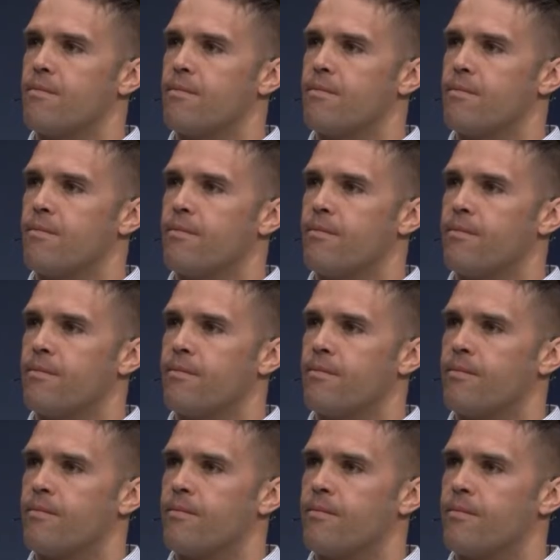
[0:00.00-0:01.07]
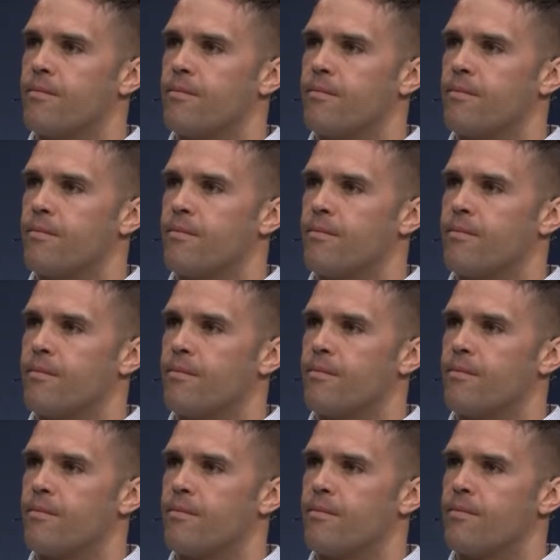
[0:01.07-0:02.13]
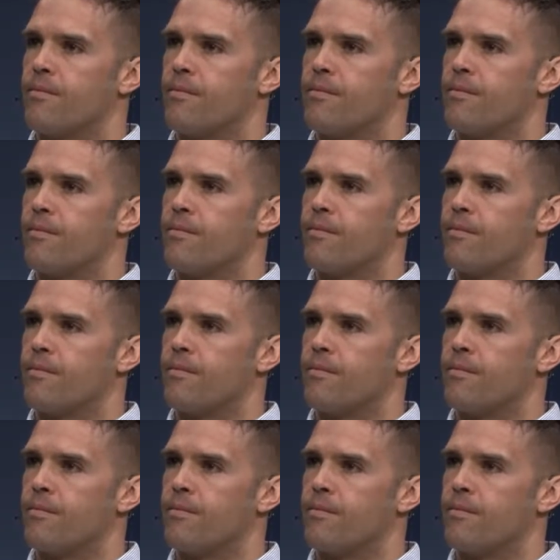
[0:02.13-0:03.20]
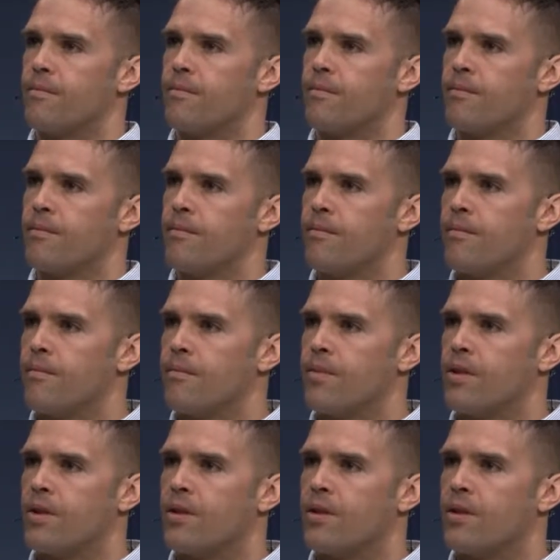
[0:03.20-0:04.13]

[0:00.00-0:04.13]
No one is speaking in this clip.